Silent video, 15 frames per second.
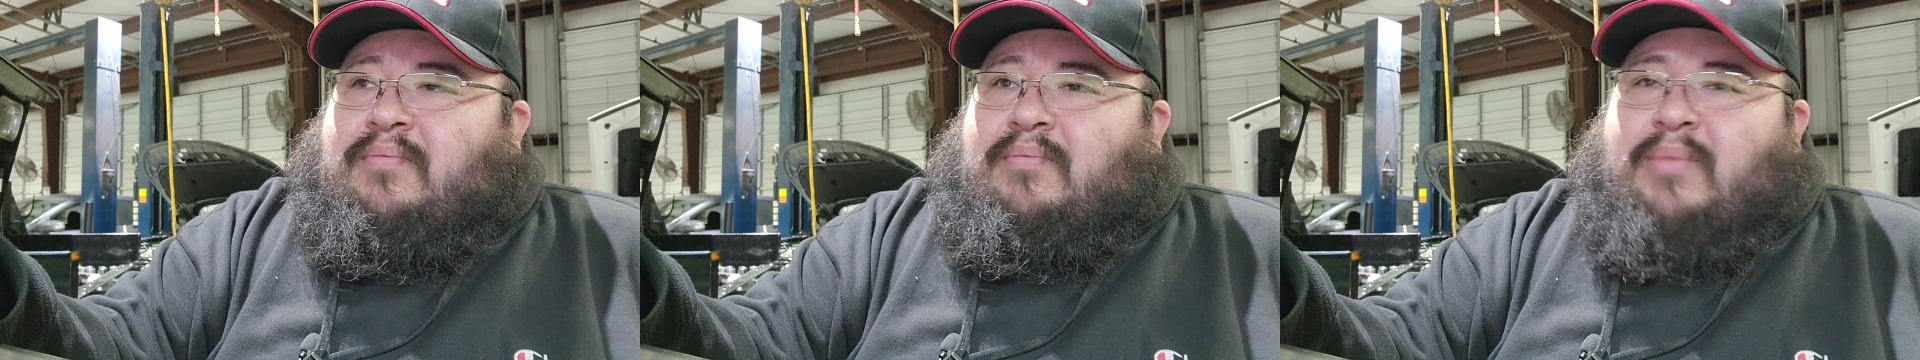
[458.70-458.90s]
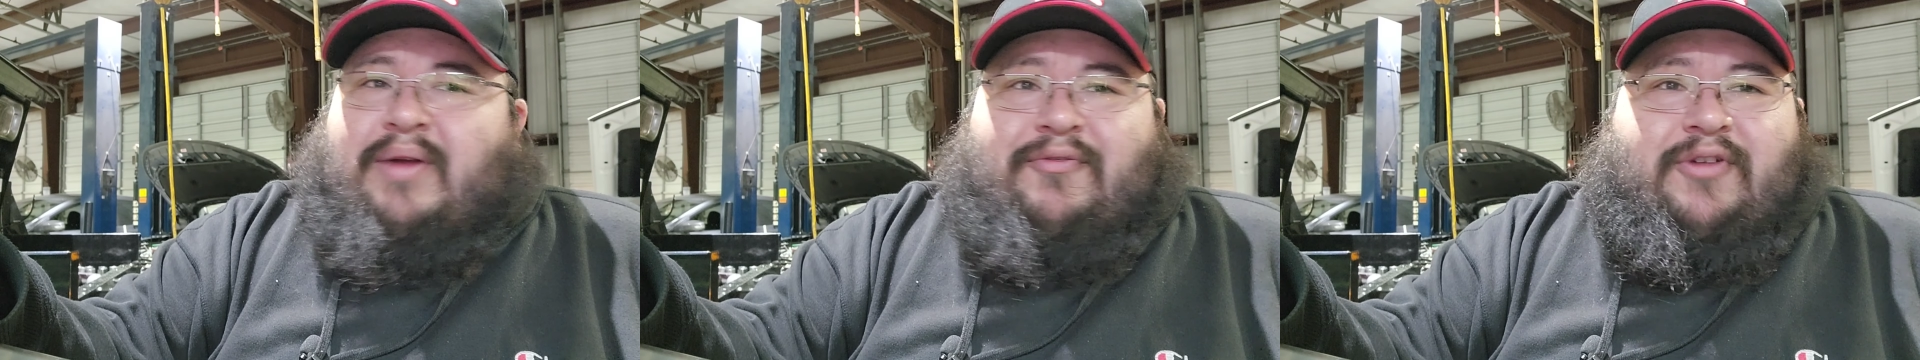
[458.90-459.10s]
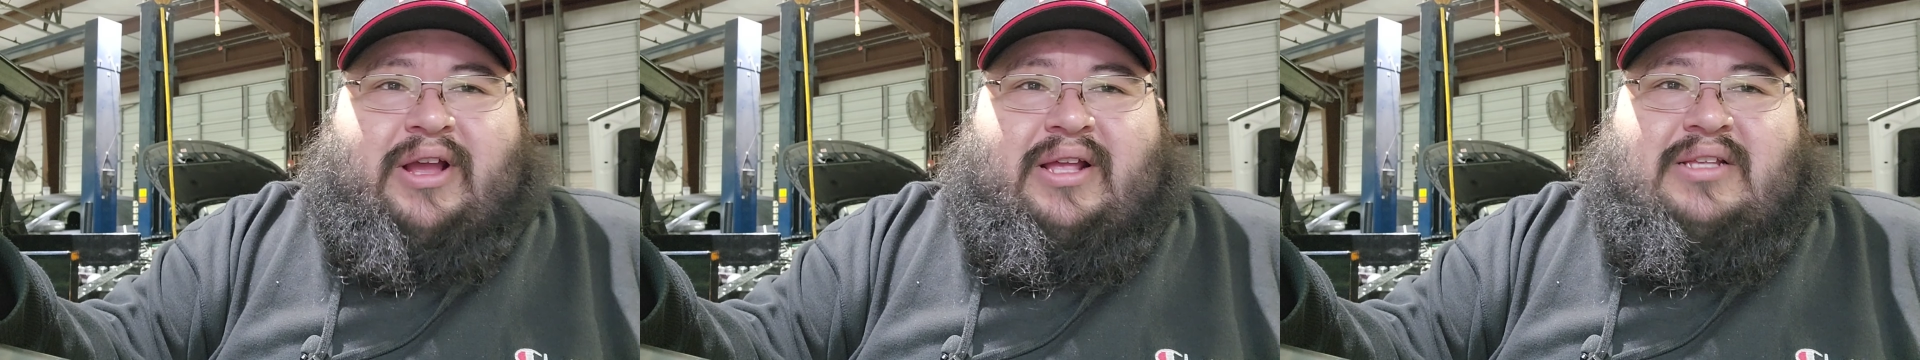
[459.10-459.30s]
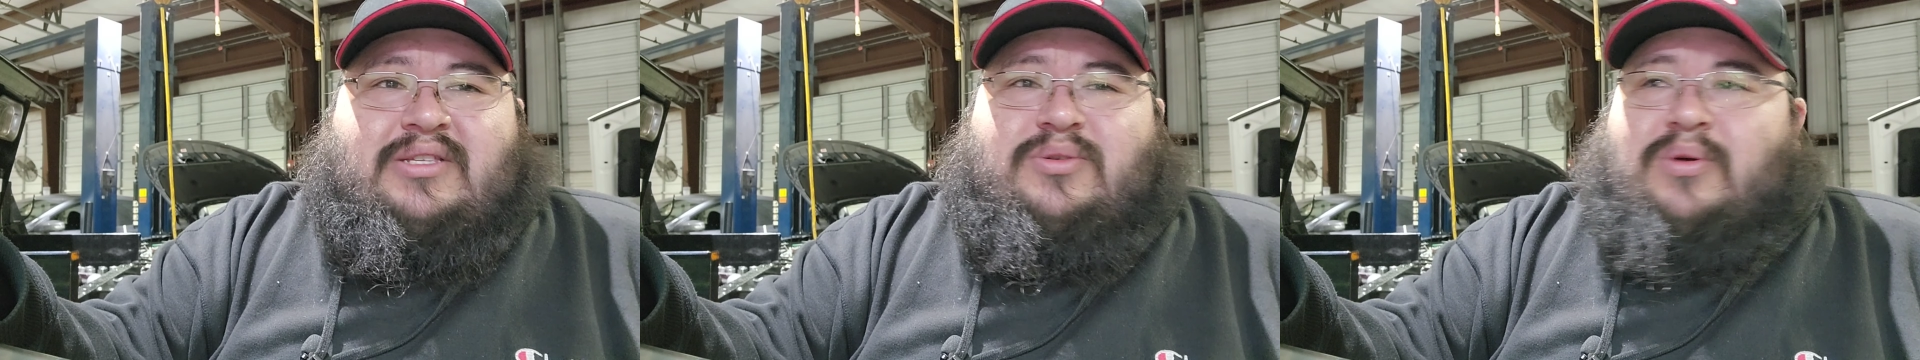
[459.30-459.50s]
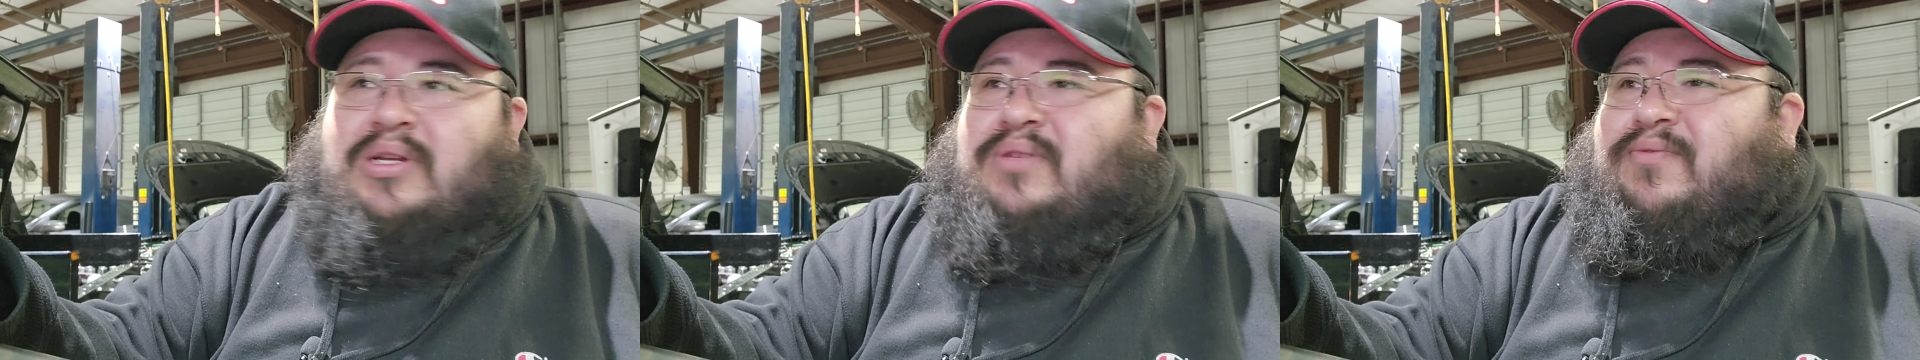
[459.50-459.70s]
my freaking
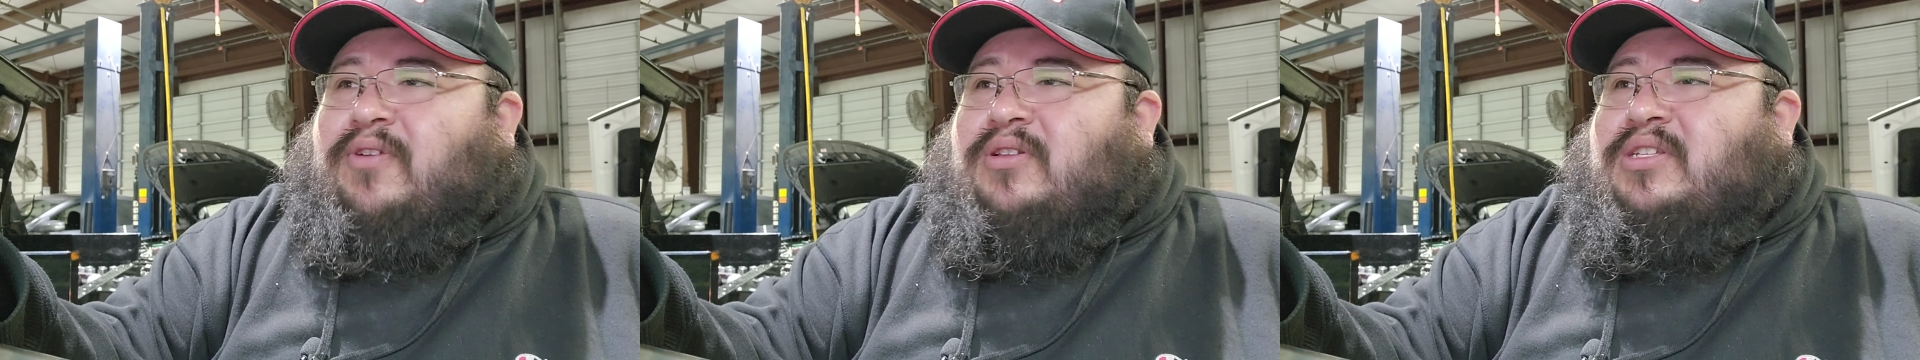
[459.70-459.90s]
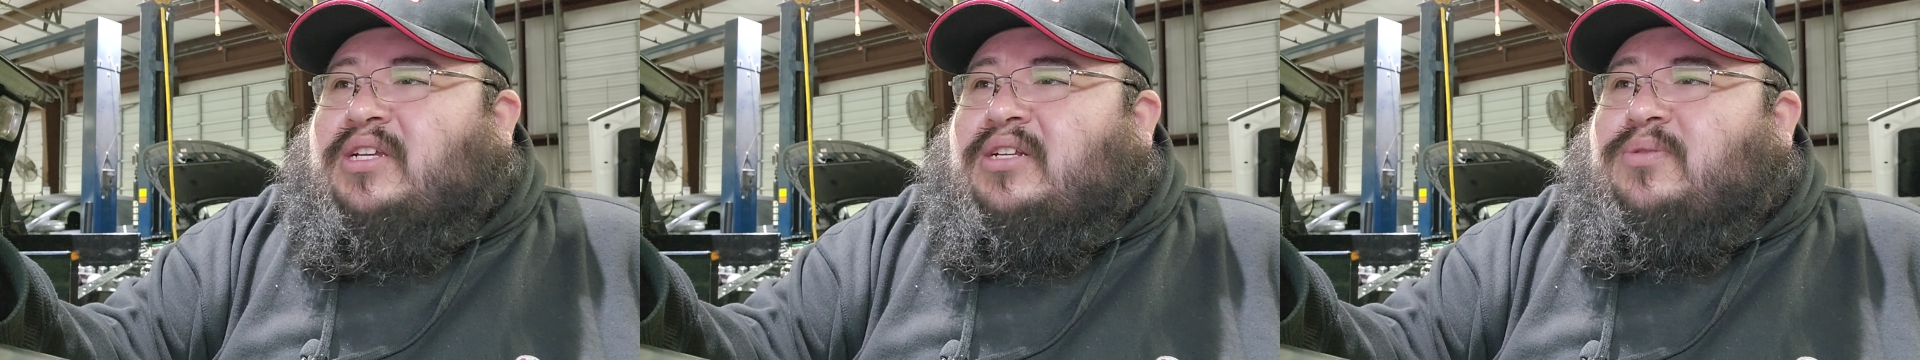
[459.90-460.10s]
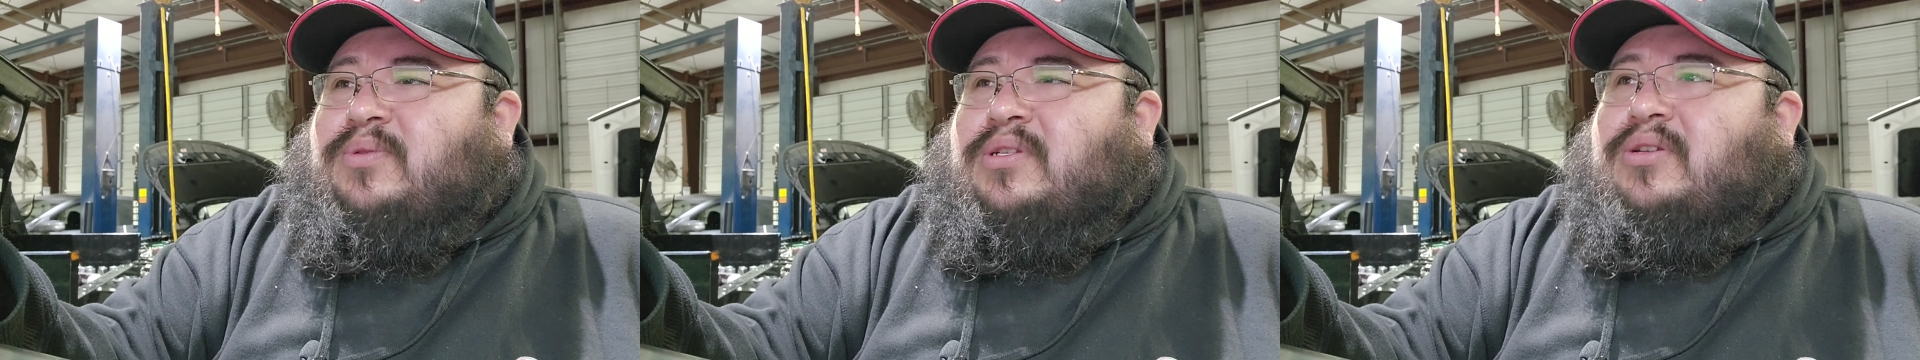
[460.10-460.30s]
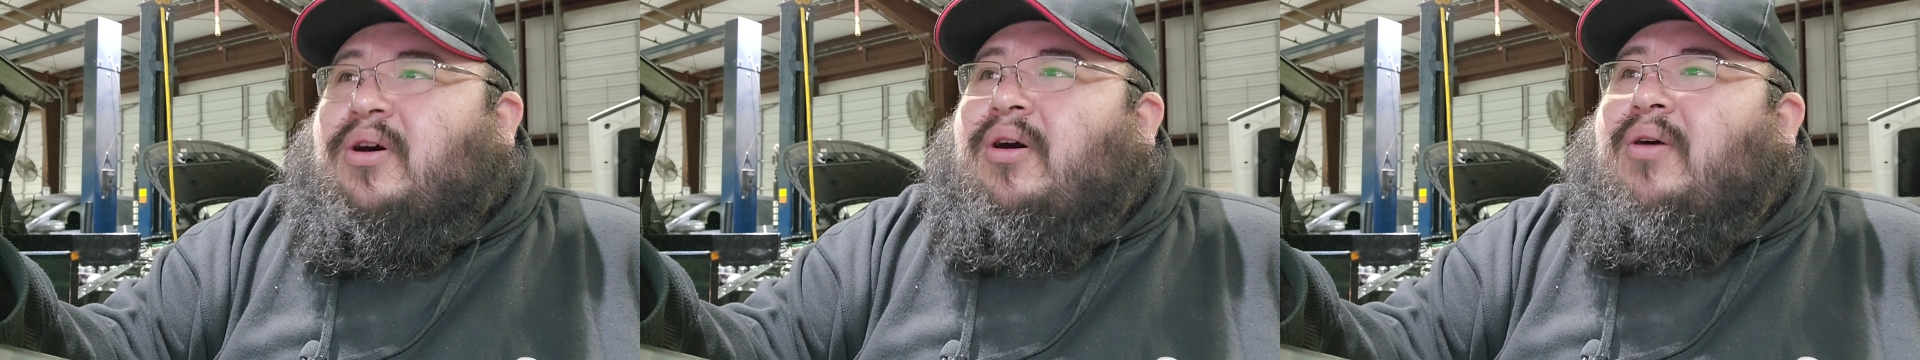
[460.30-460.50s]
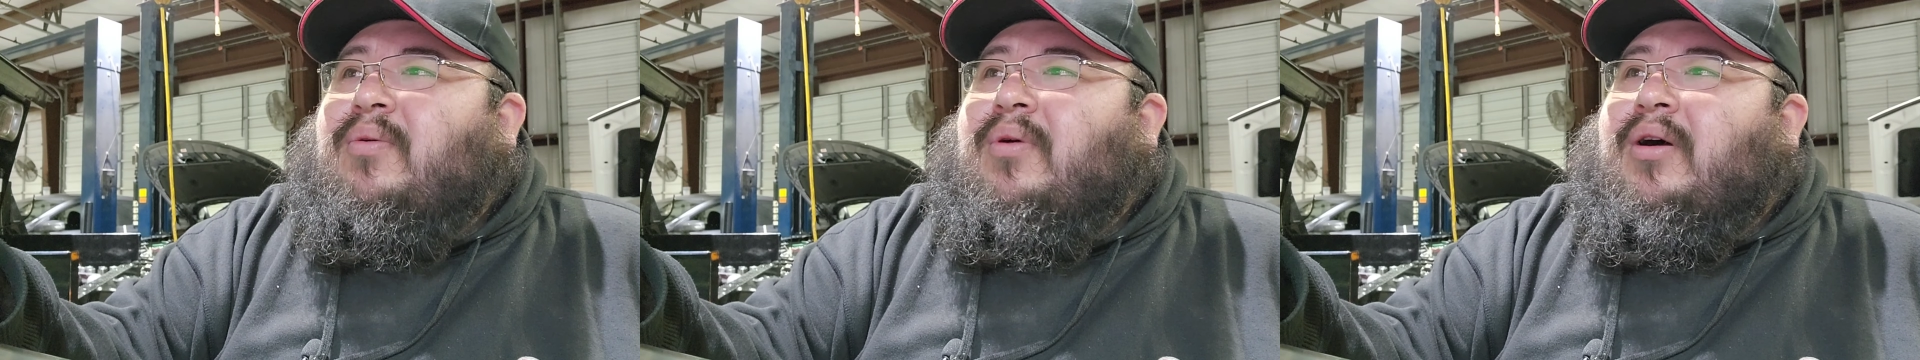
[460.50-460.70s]
source voltage was
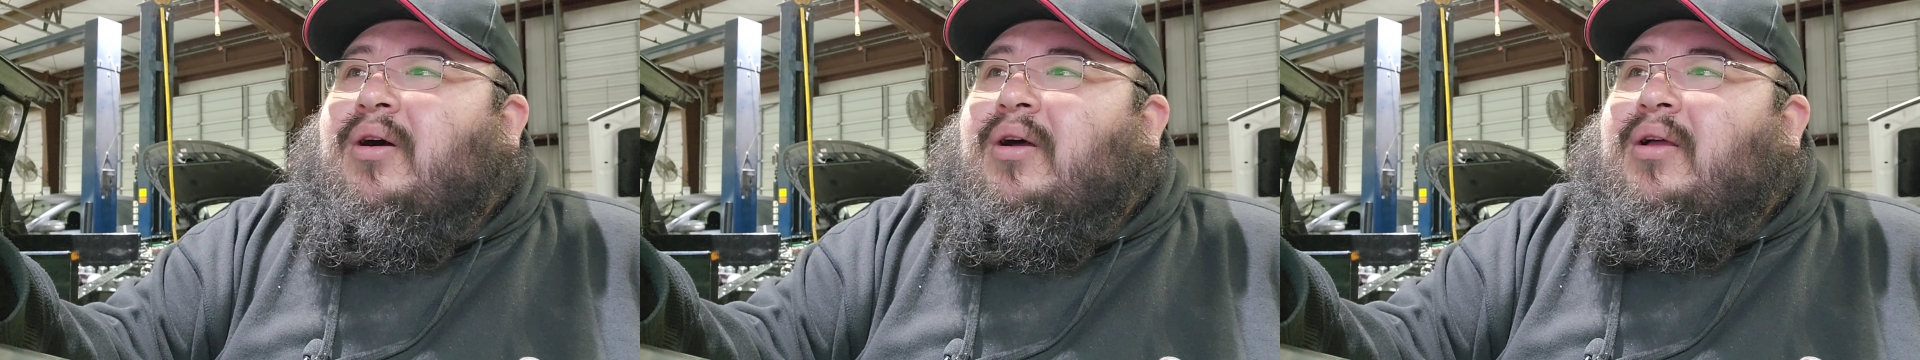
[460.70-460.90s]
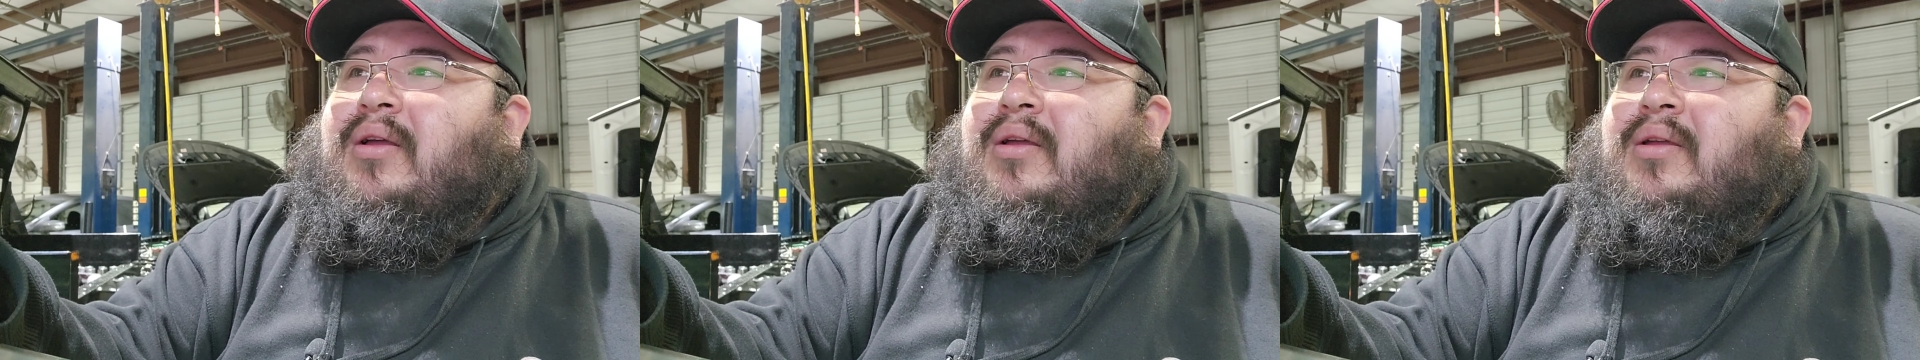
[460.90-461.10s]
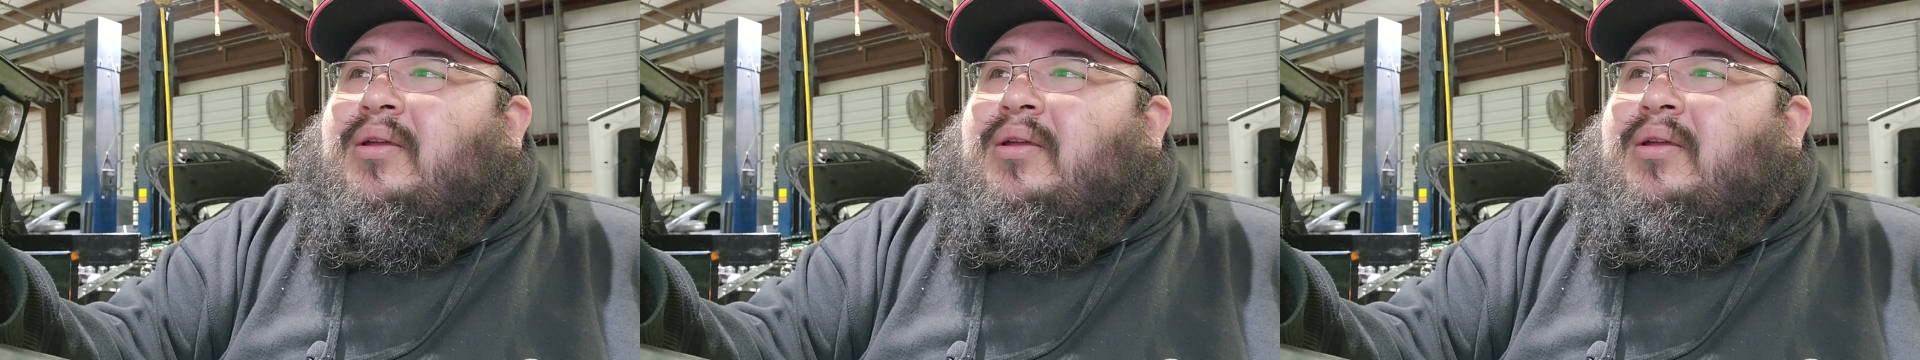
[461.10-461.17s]
all wrong.